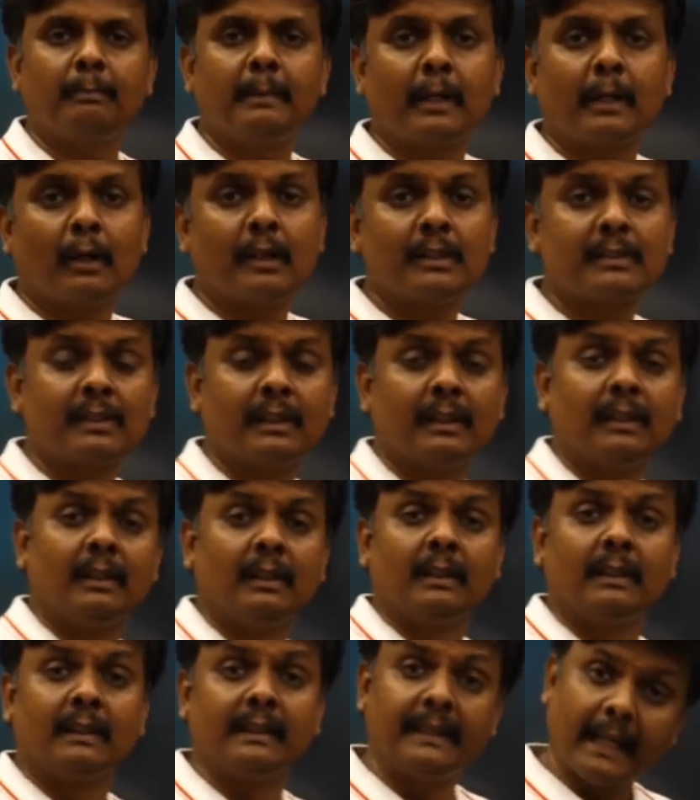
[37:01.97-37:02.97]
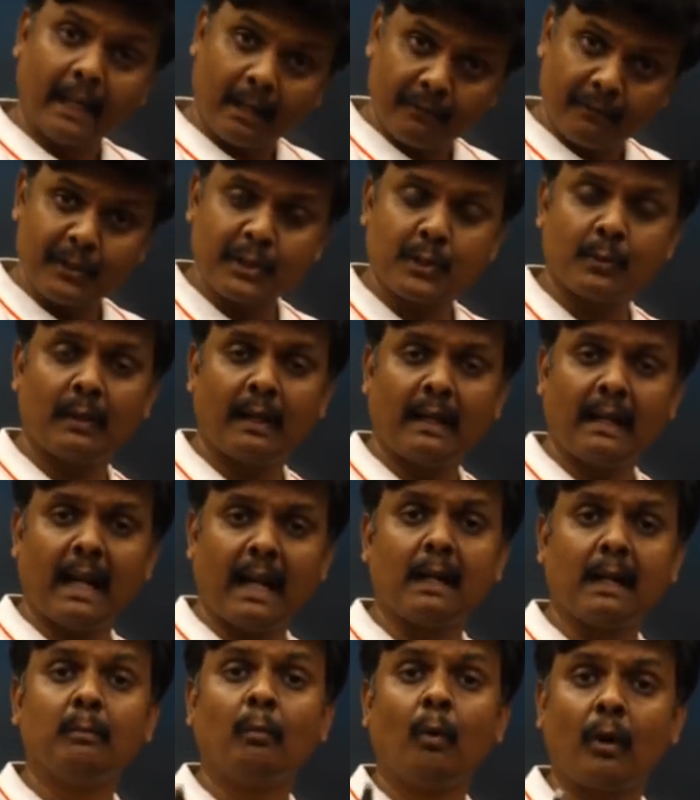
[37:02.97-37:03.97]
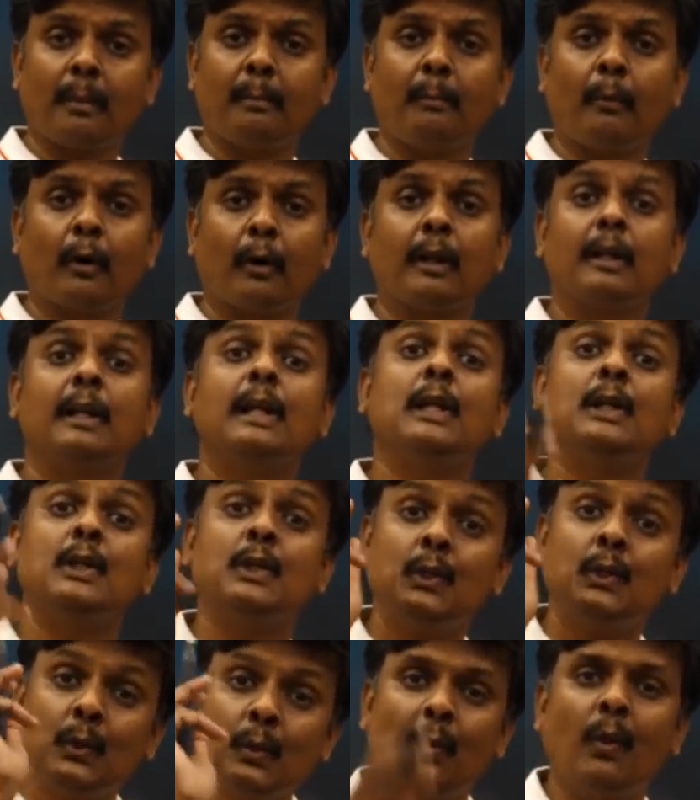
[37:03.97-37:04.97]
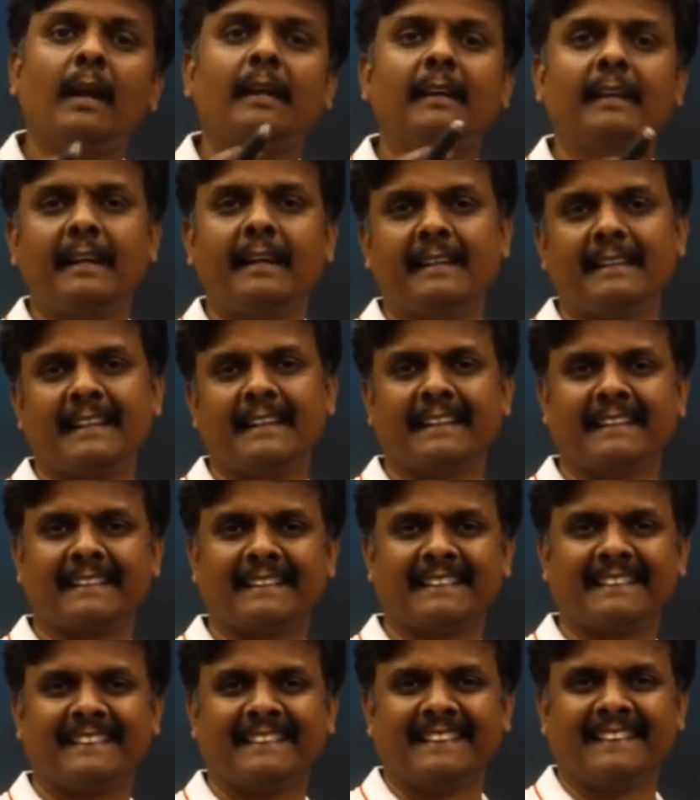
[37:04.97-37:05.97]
because they are visual and more importantly, you are creating it.